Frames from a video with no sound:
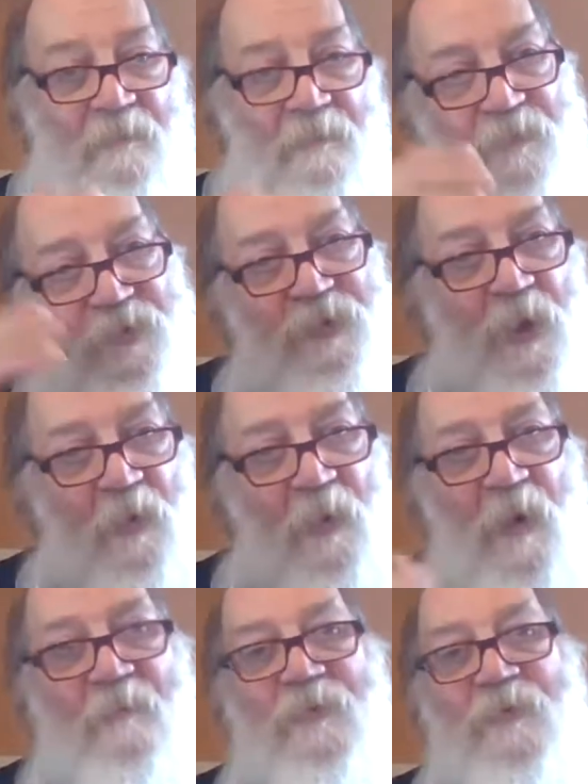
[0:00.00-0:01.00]
show
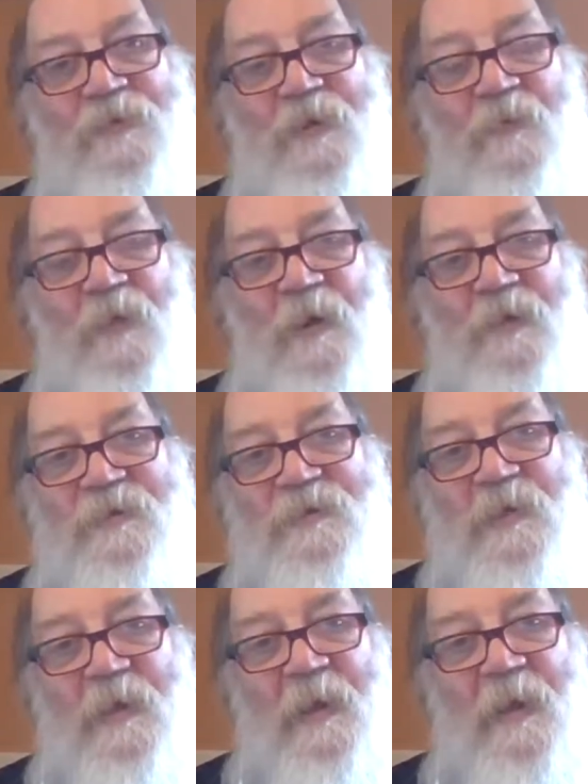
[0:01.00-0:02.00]
off who she was,
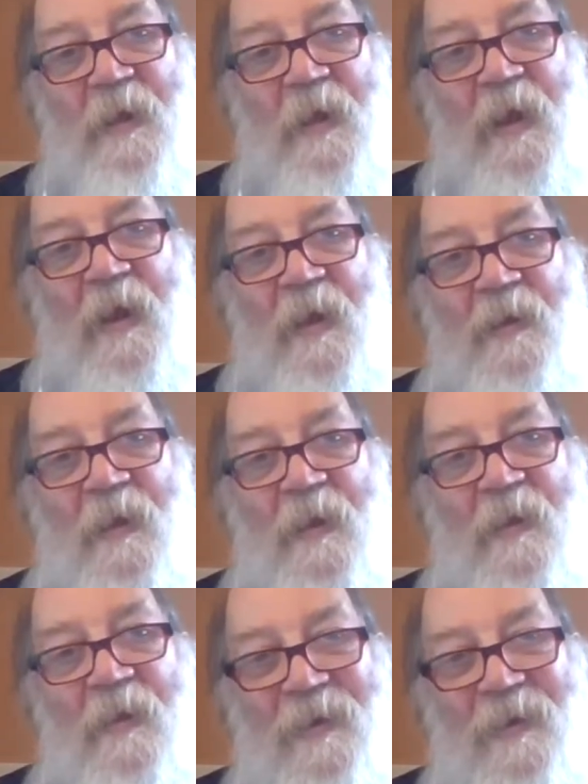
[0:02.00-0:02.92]
and there are at